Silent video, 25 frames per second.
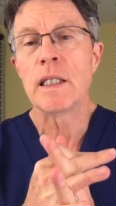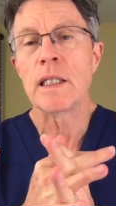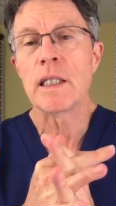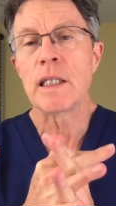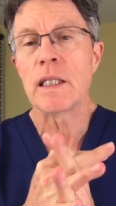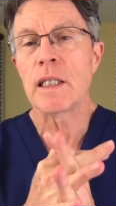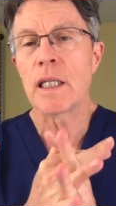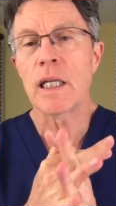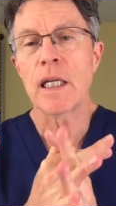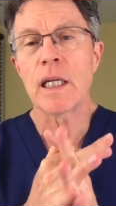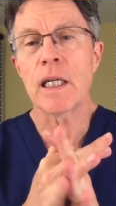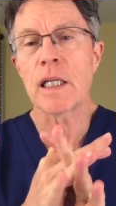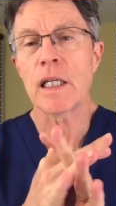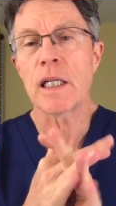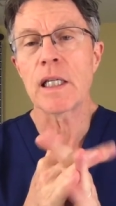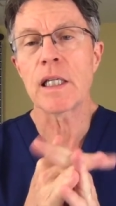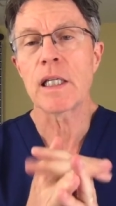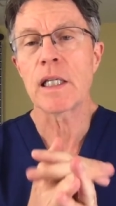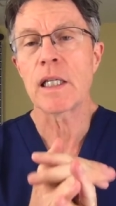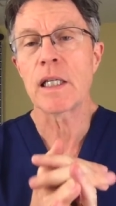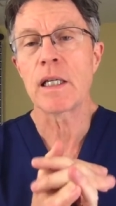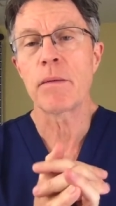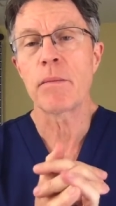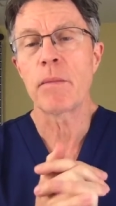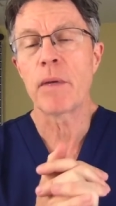you're not going to
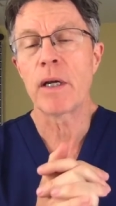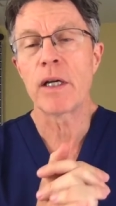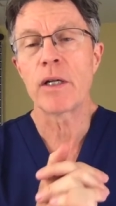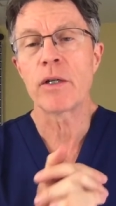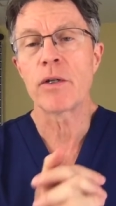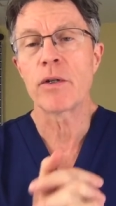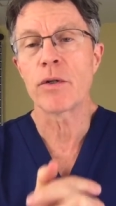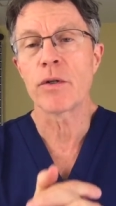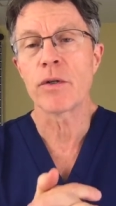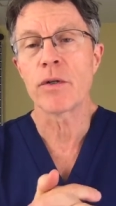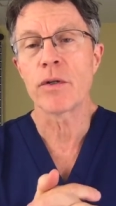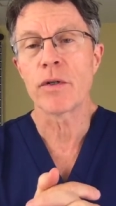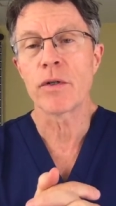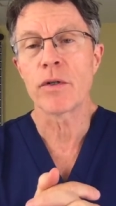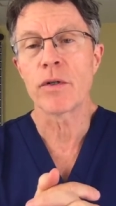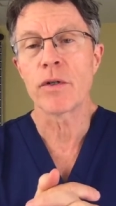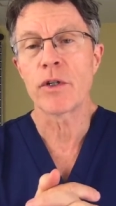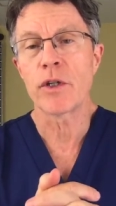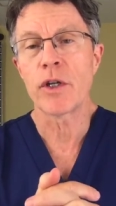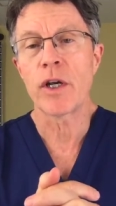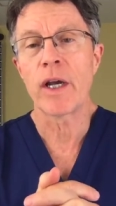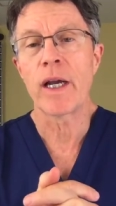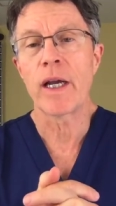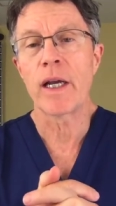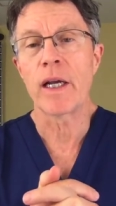see a major
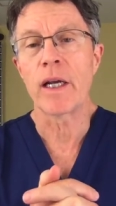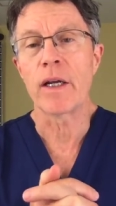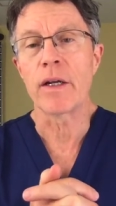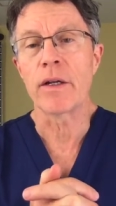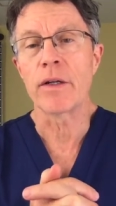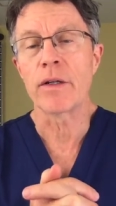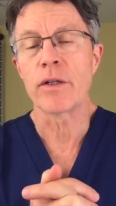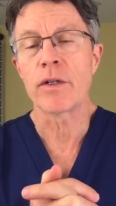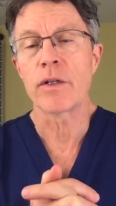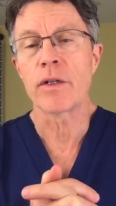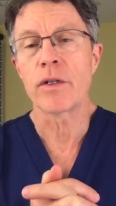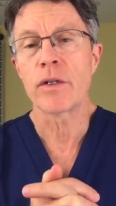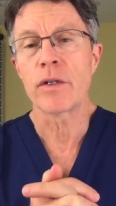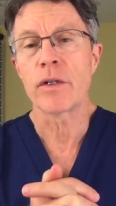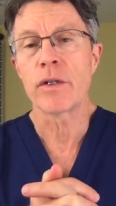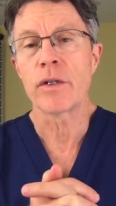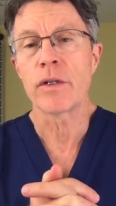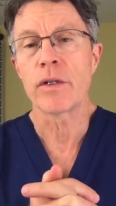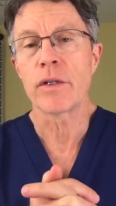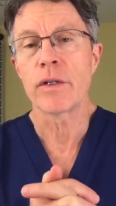change.